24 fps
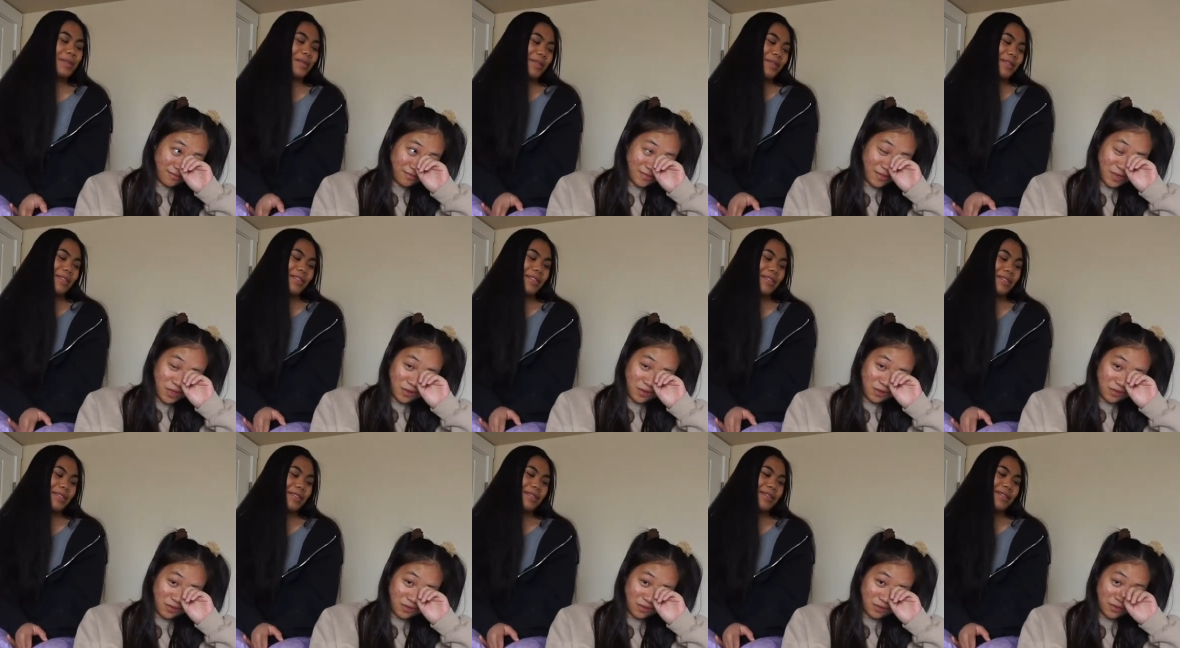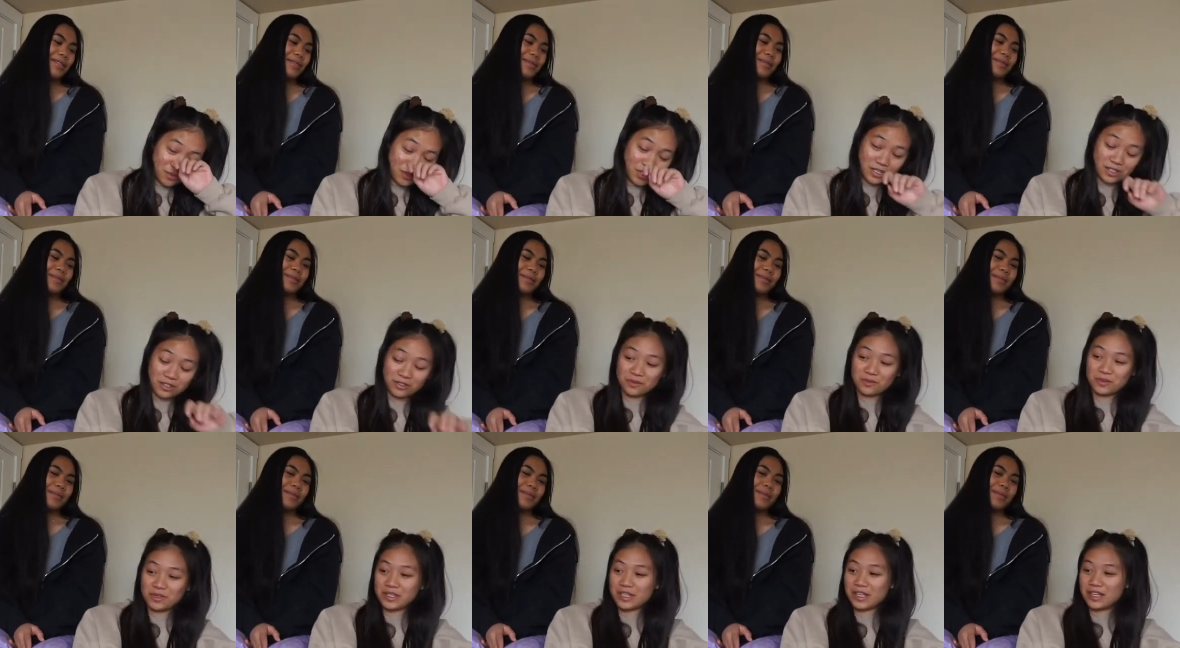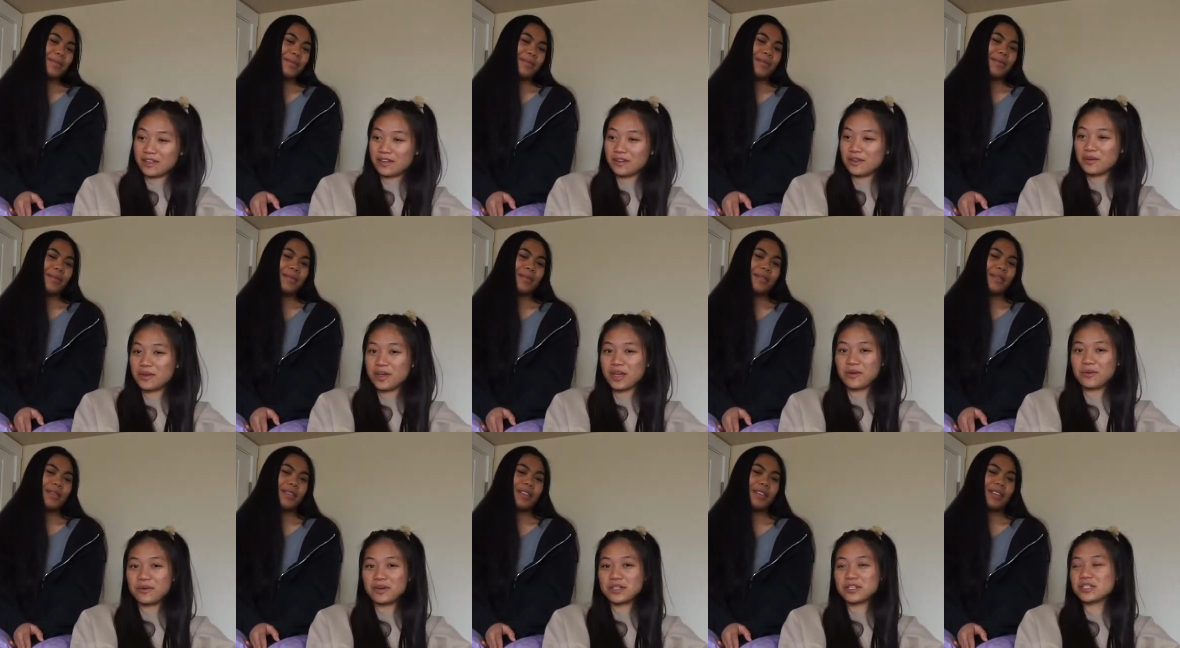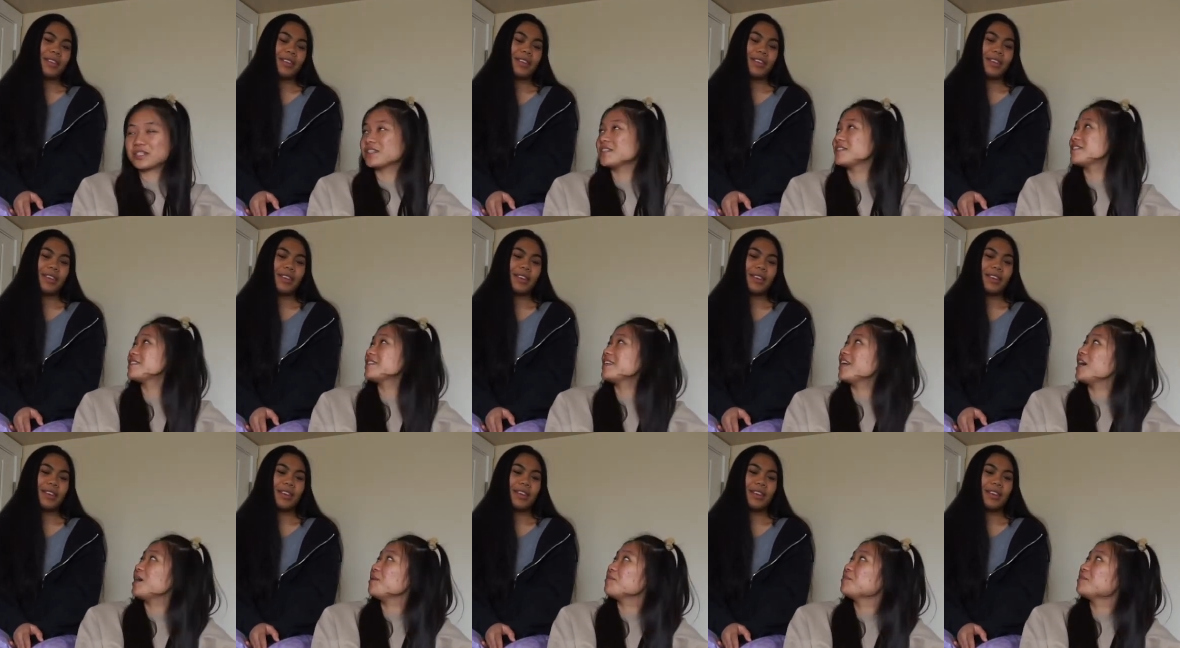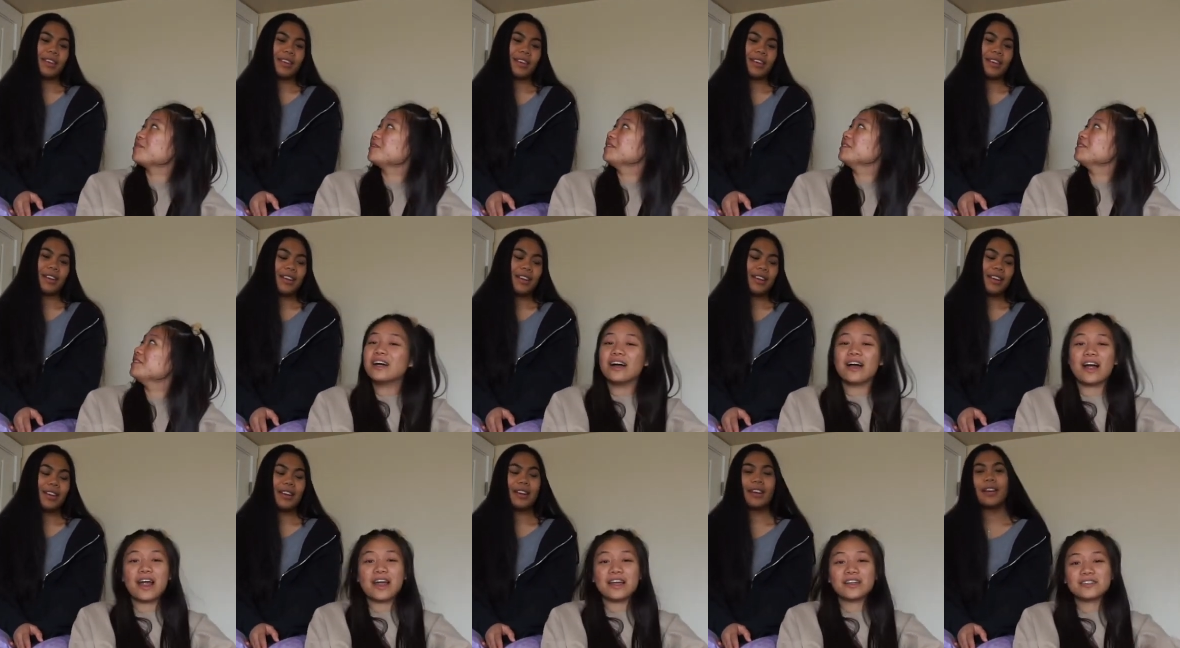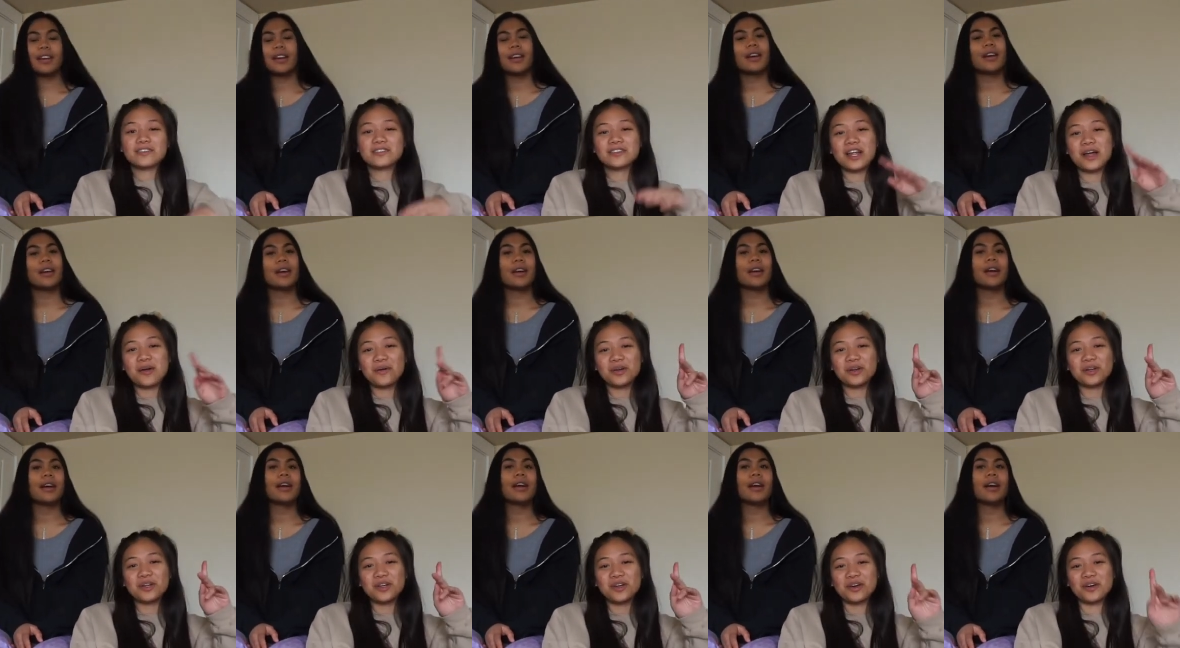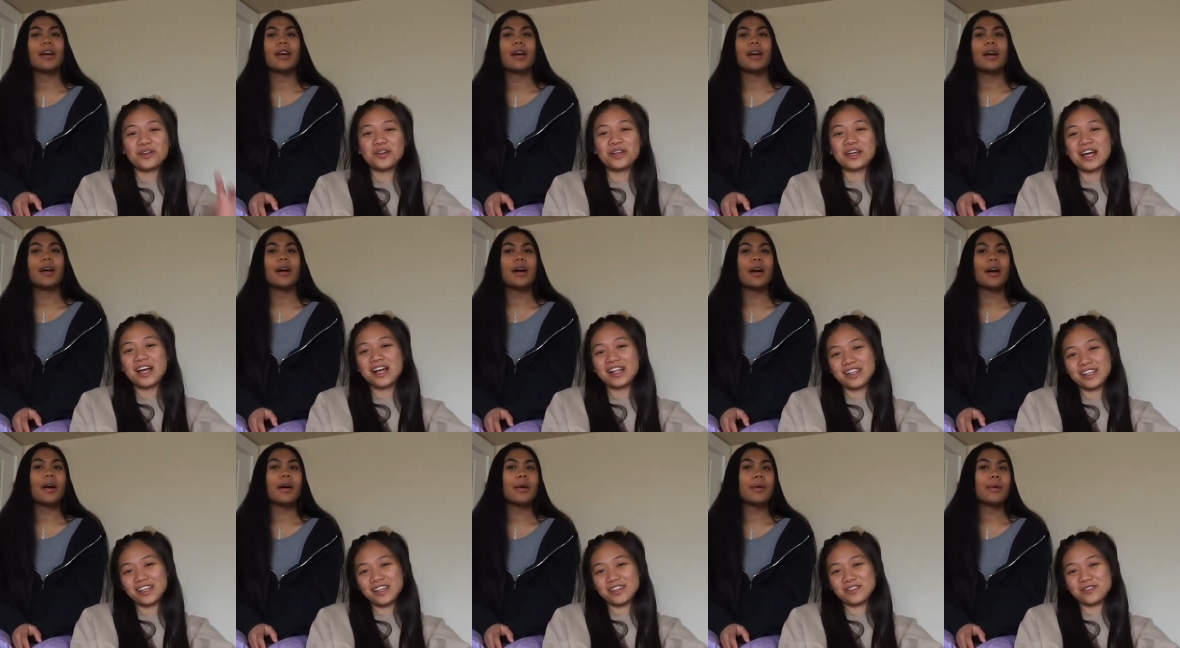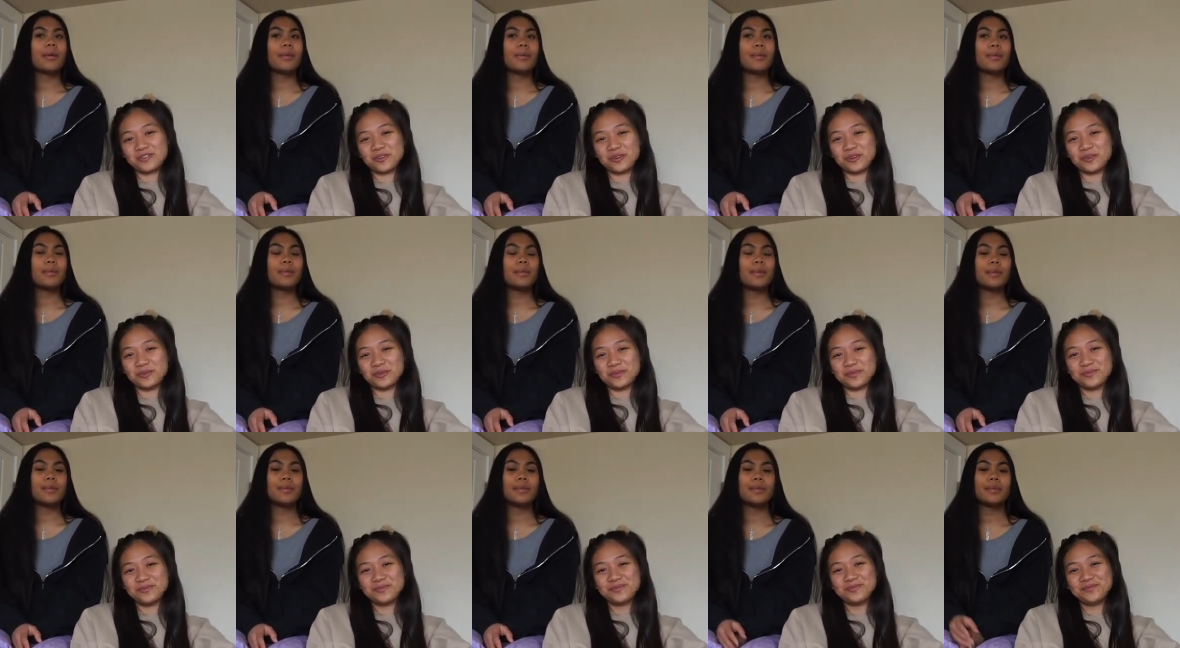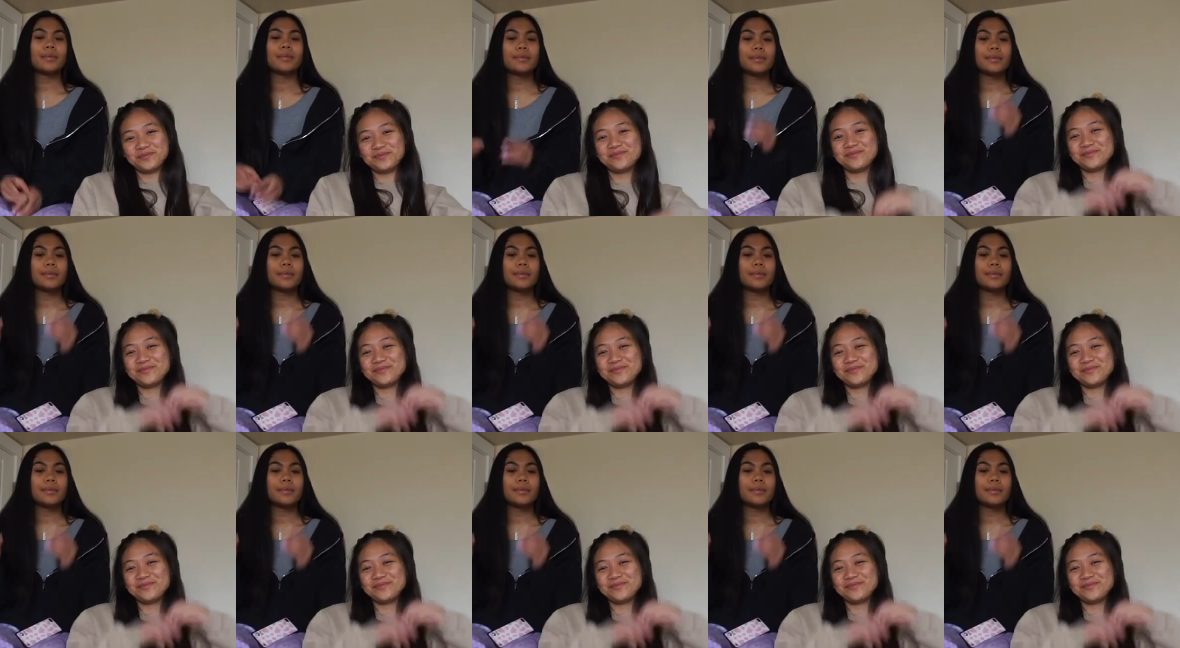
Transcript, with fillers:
Speaker 1: No, we're not doing that. Okay, we're just gonna snap. Alright, so now we're gonna go to Kailea's room.